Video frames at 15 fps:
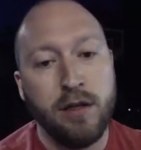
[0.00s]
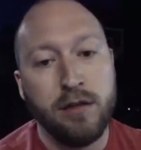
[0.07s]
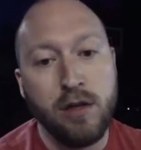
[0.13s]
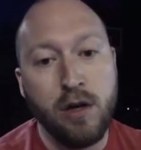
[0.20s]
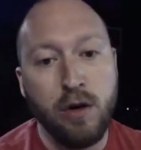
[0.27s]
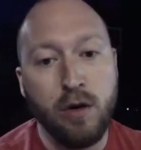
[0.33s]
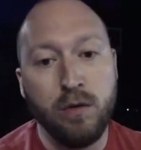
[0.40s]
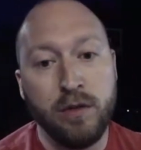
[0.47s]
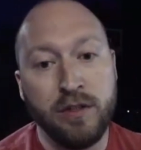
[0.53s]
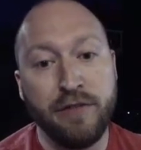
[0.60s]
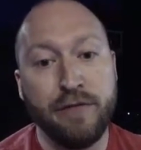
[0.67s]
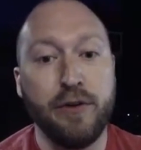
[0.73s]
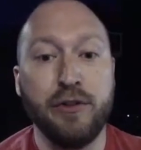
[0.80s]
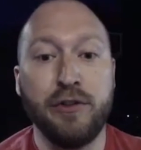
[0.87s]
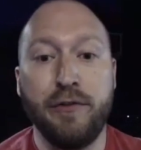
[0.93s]
So it's a
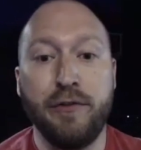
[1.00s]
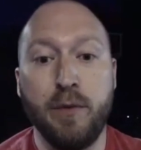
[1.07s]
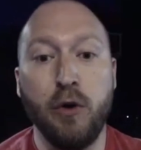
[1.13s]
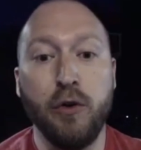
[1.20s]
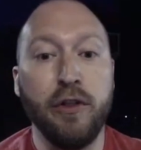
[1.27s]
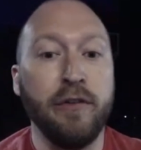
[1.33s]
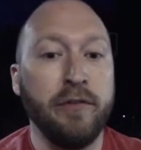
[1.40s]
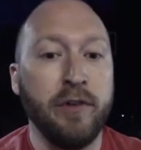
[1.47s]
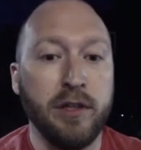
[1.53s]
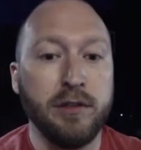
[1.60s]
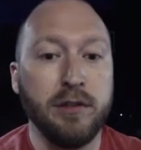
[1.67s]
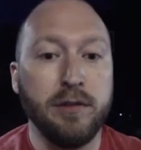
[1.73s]
first for both of us.